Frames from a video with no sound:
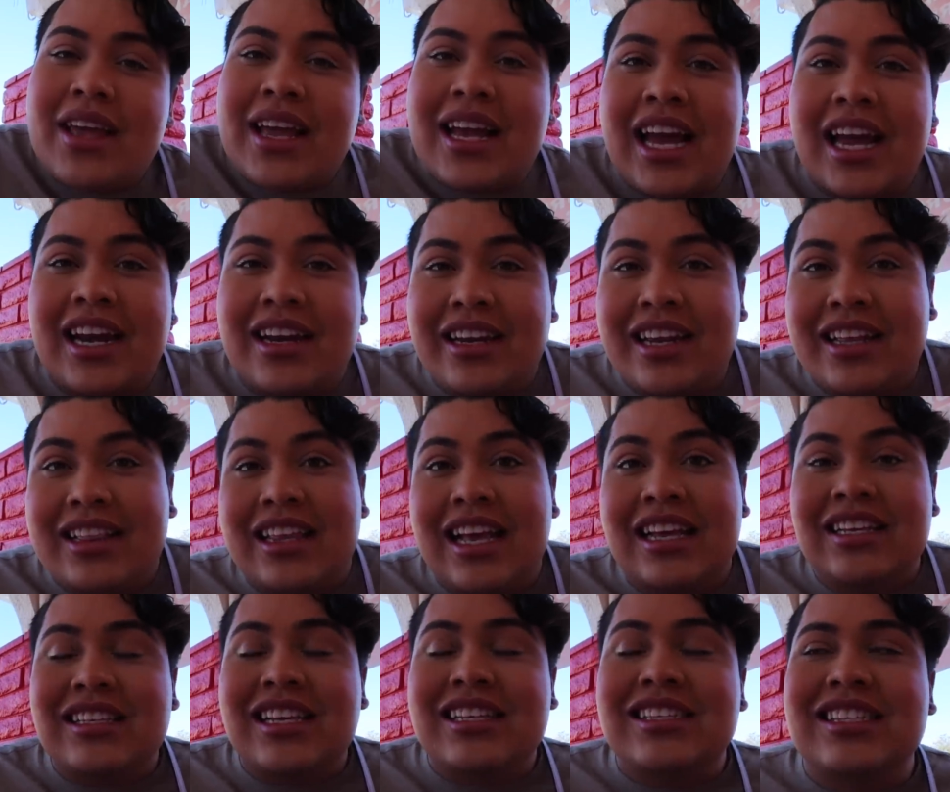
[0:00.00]
y
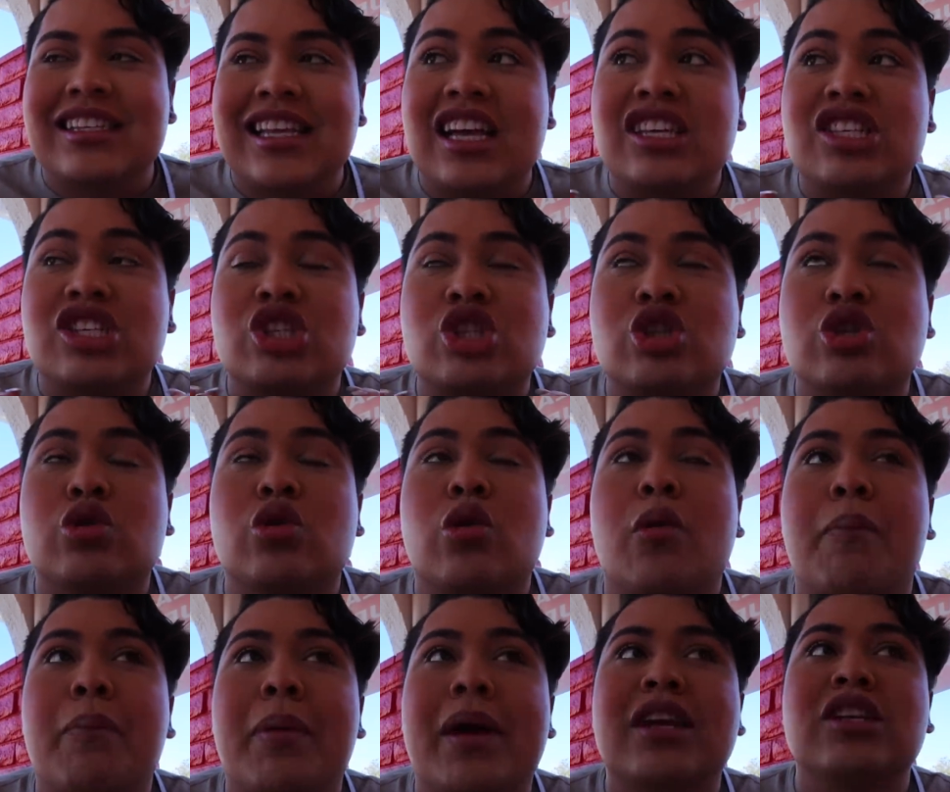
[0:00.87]
carnitas está
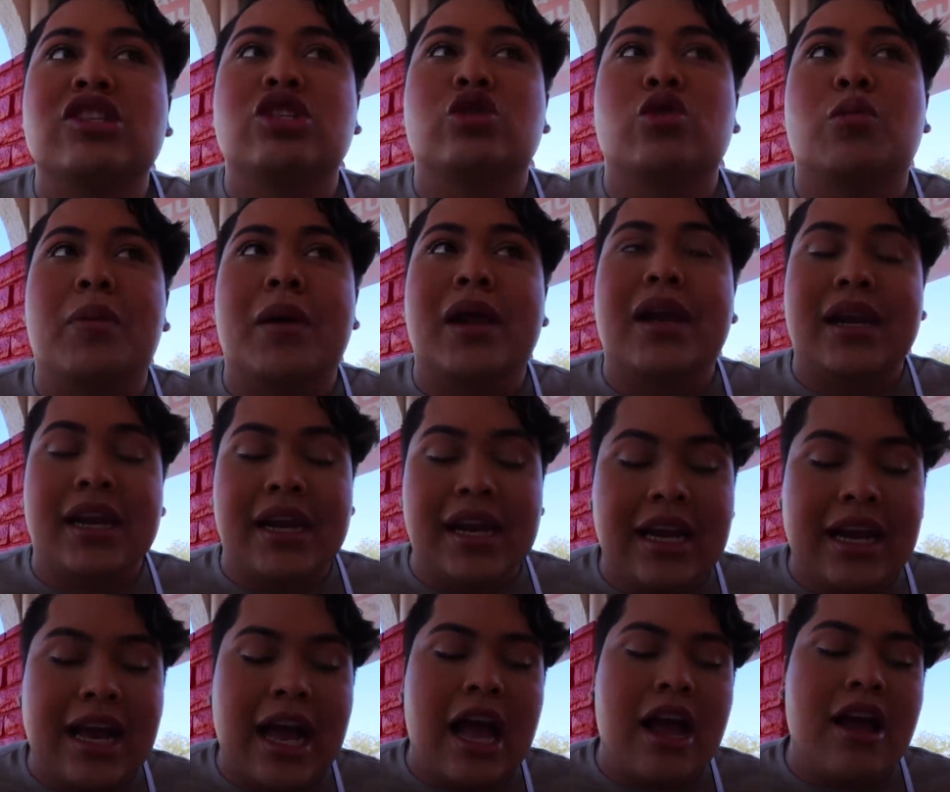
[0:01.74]
super, super
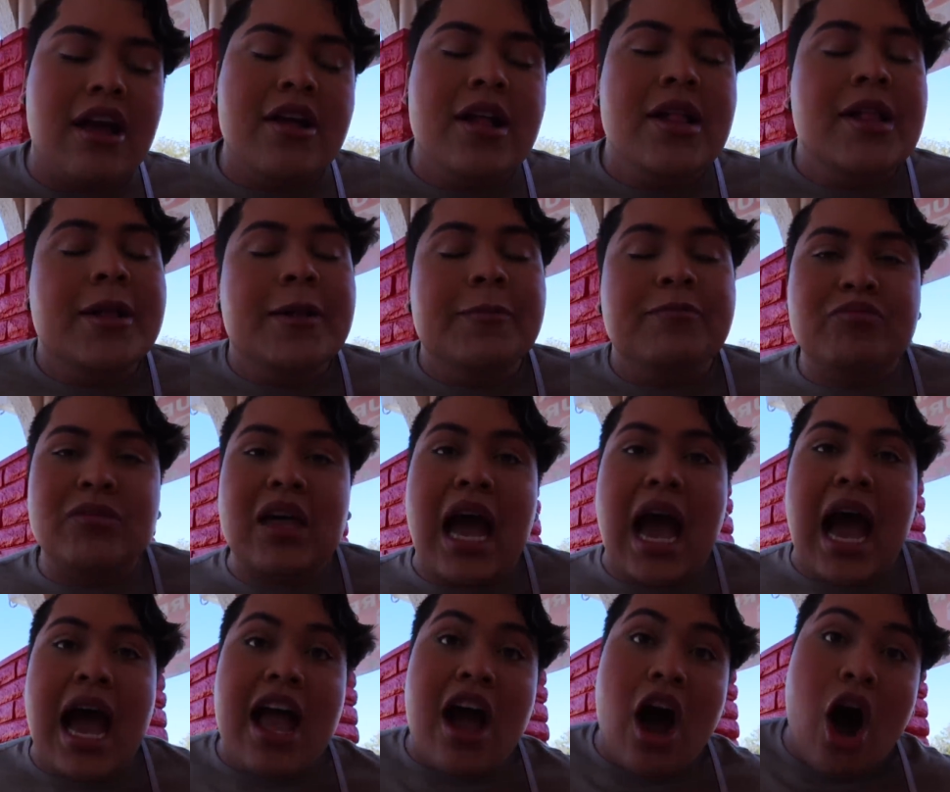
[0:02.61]
rica
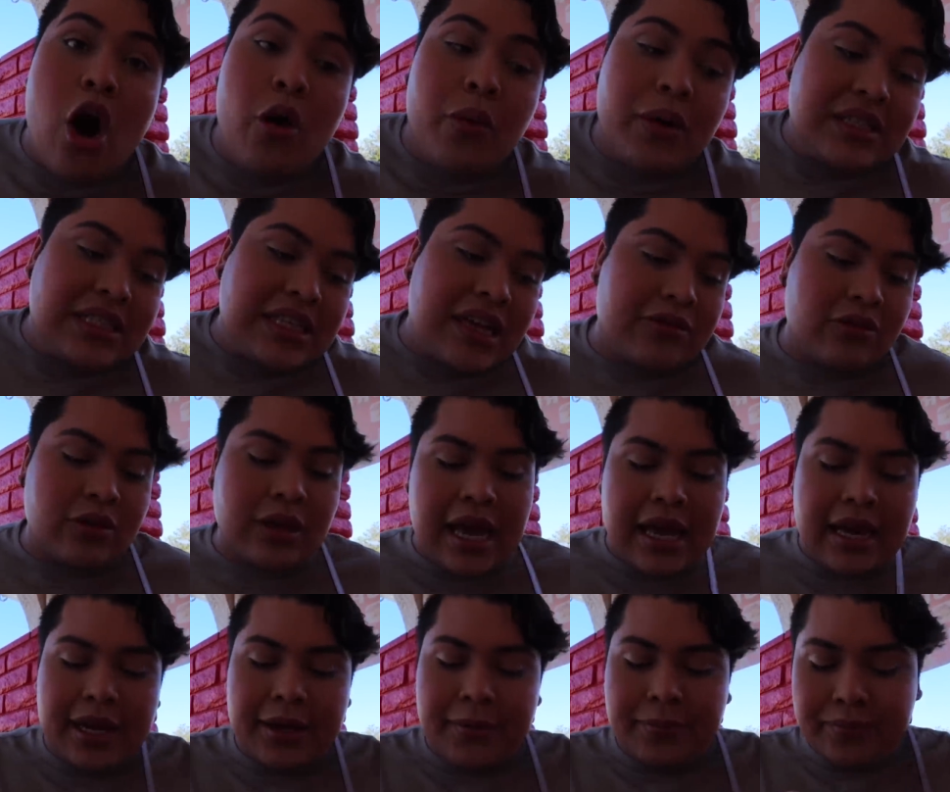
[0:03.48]
that I always have to
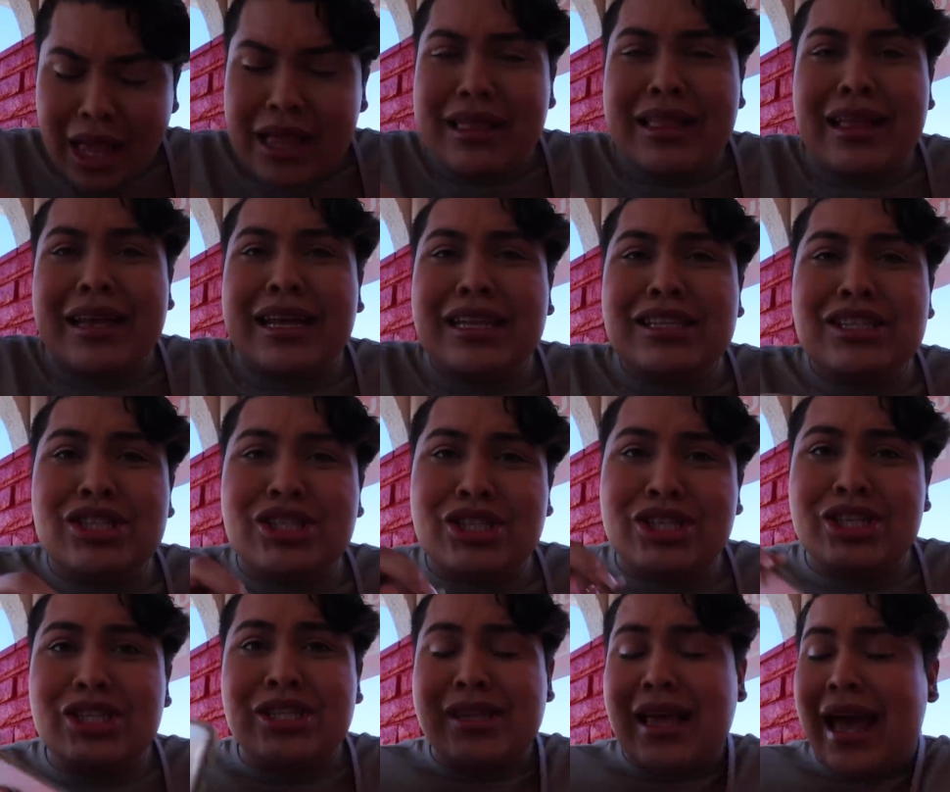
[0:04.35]
get it. Like, it's
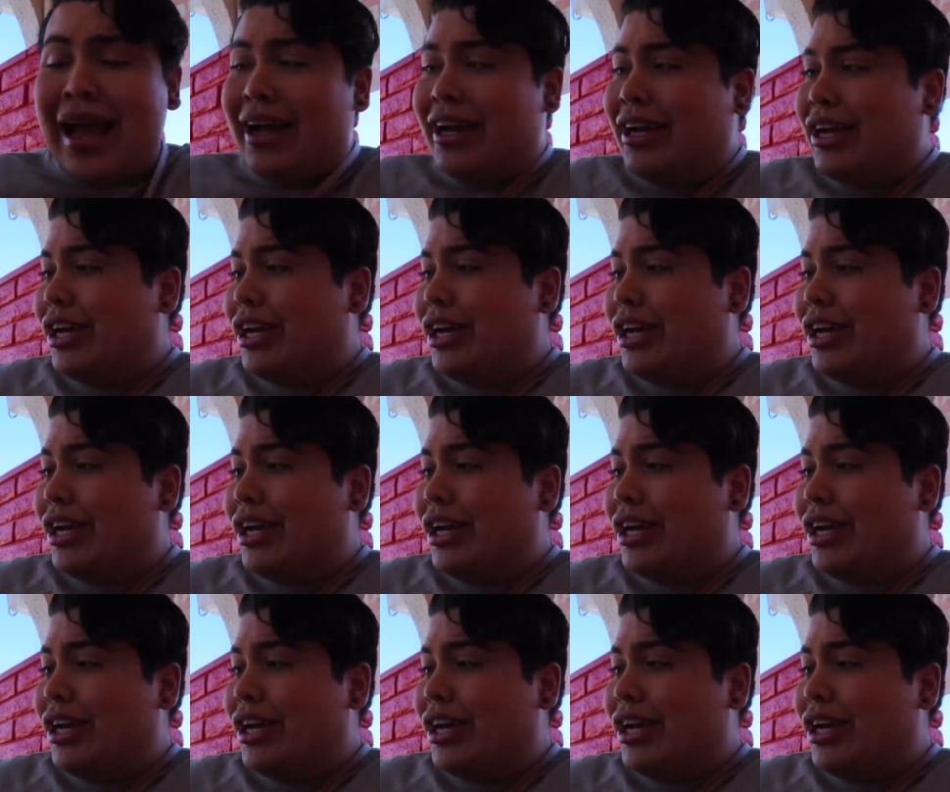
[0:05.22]
just that